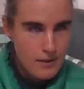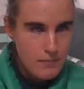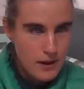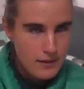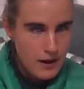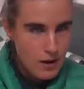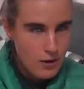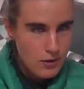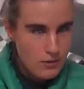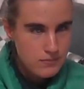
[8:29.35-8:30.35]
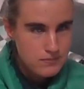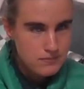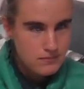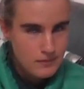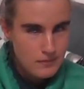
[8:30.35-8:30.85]
But now,
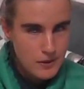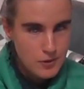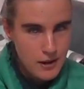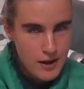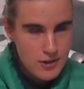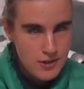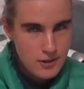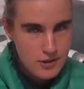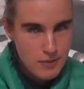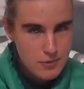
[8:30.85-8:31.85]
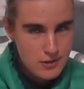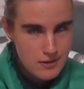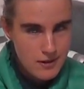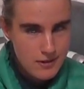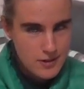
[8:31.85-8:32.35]
today is an exception,
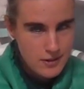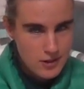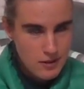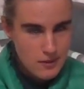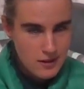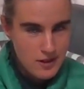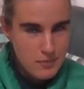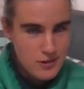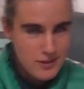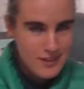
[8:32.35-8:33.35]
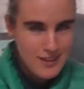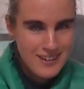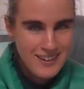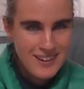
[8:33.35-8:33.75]
there is an exception.